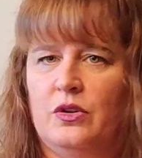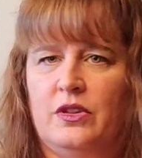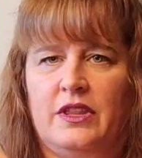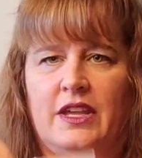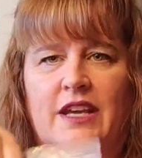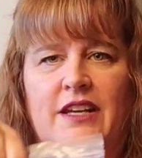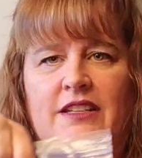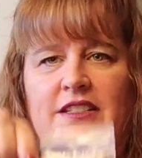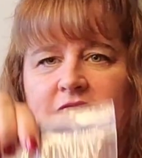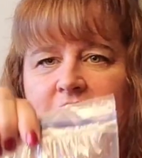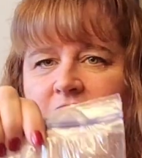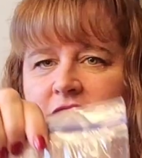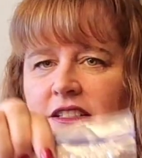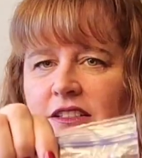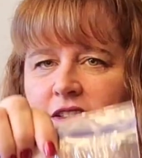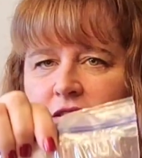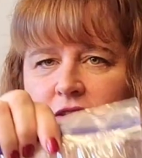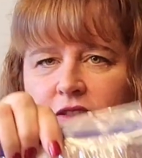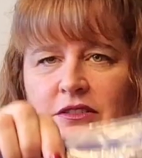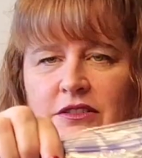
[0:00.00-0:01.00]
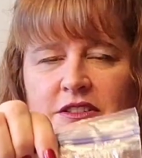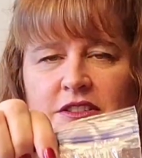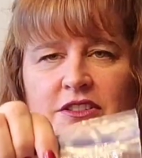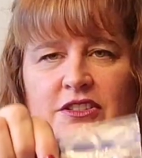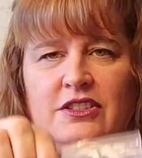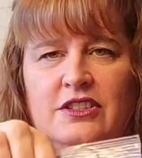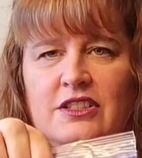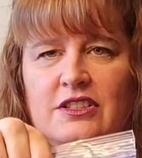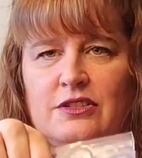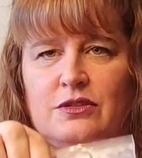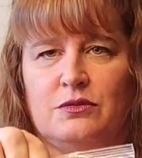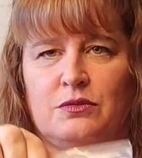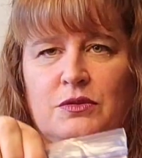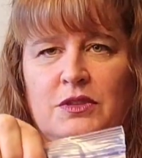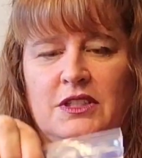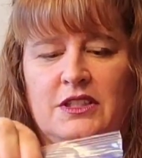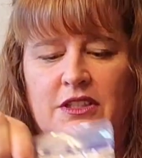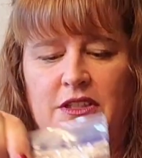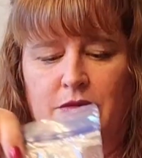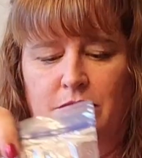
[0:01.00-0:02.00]
That is still just
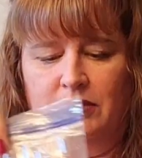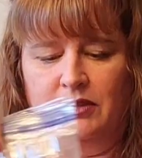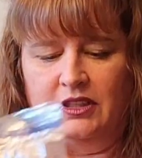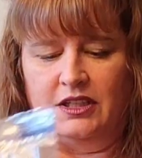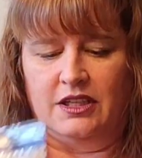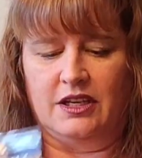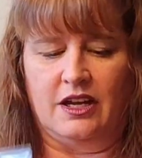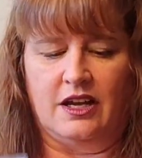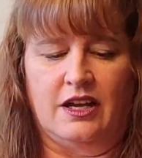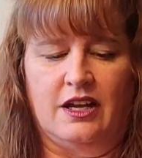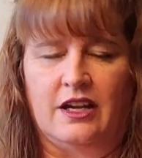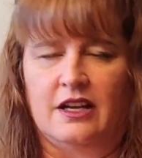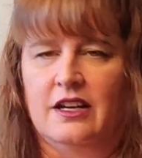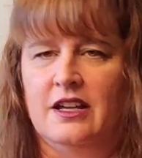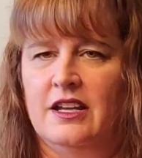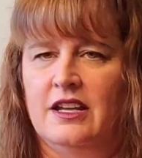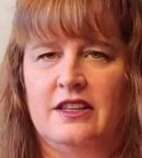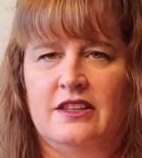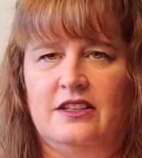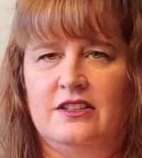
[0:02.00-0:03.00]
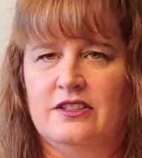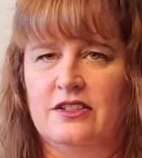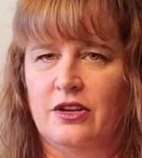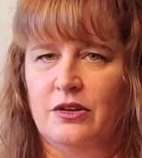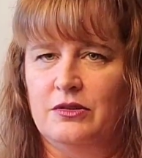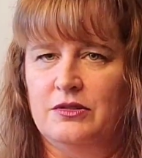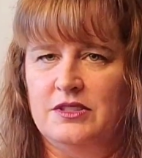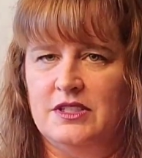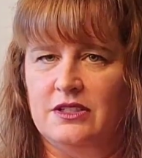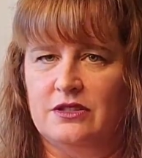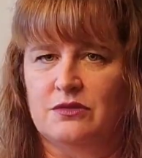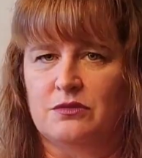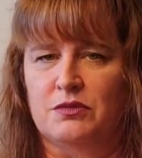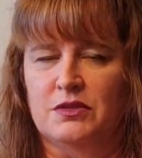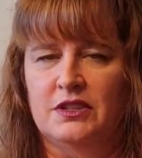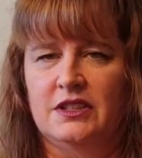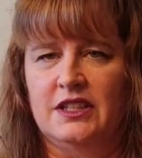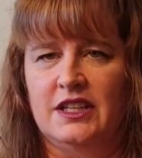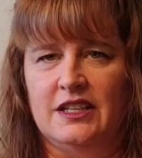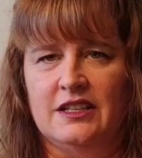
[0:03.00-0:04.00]
really, really hot. These cozies
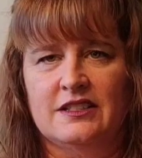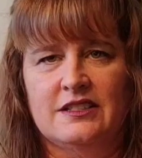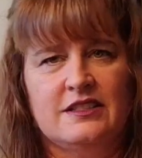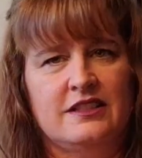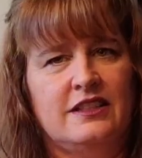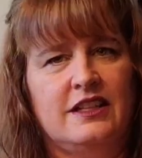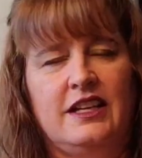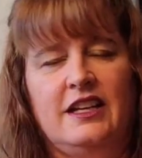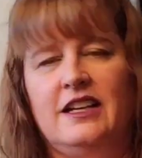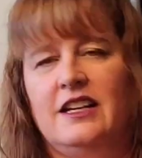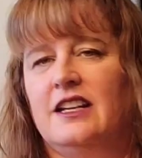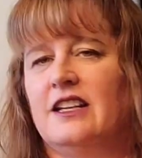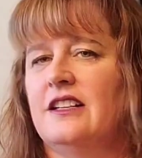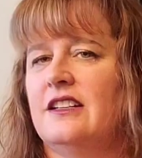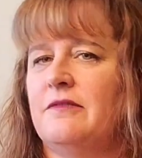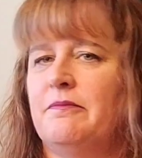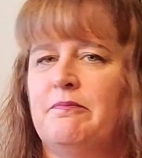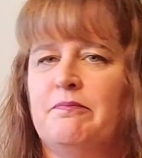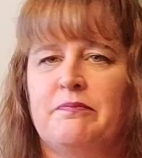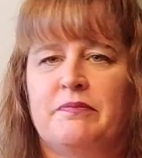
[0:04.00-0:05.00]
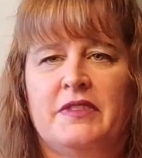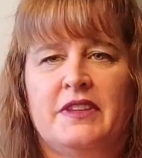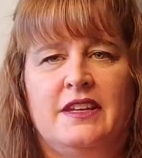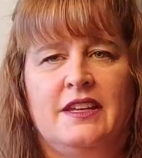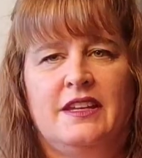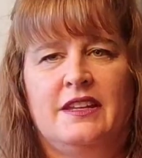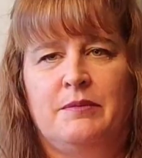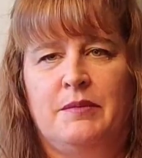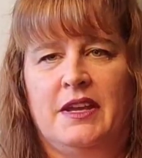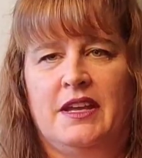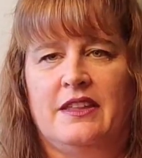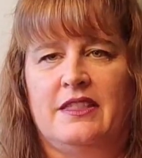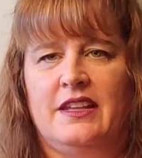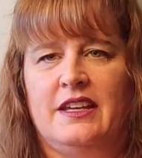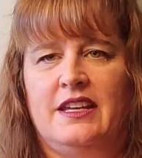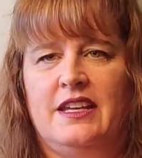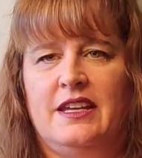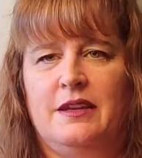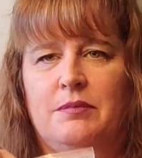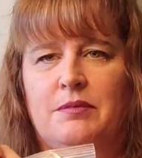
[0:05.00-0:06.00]
really insulate and
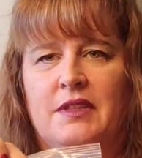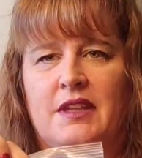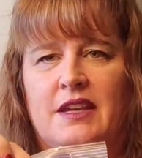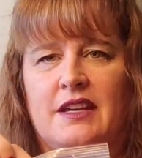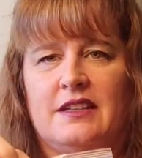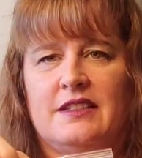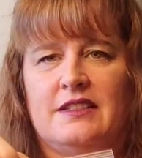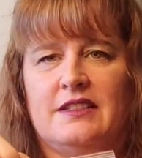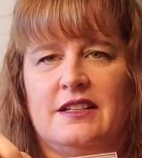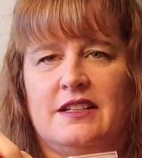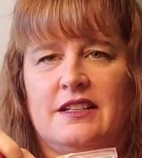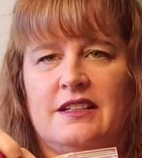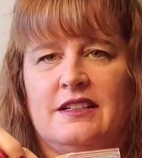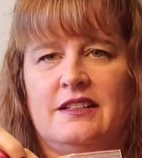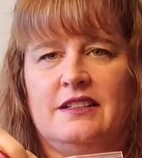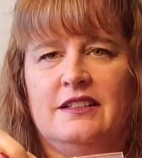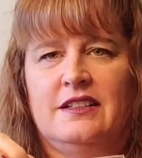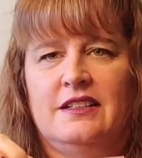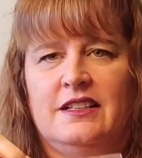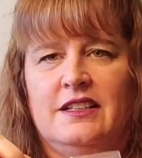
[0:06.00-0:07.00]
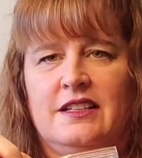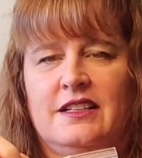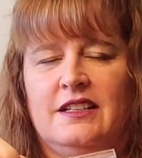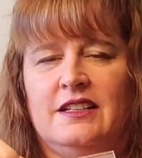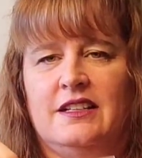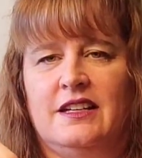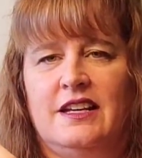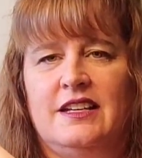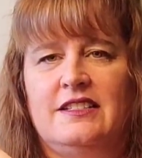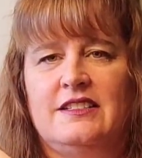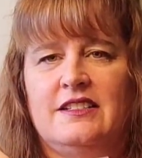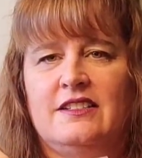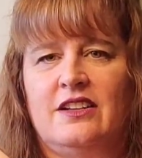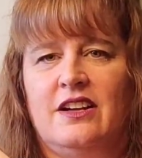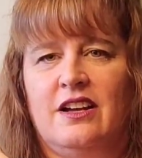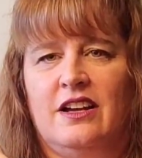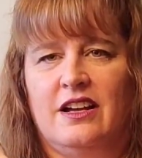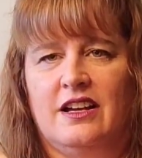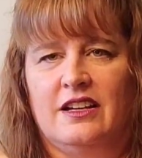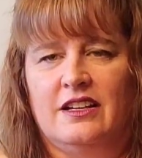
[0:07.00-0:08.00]
they keep that nice and
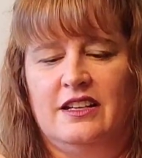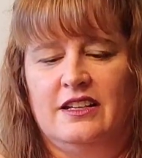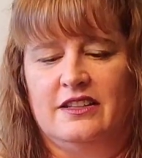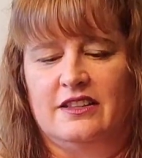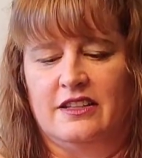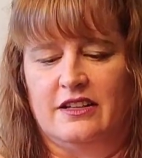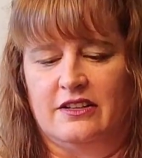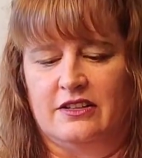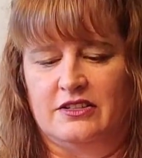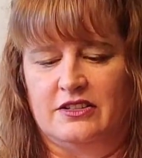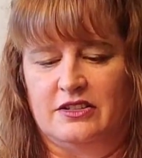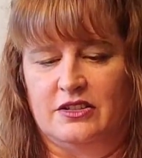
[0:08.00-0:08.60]
hot in there.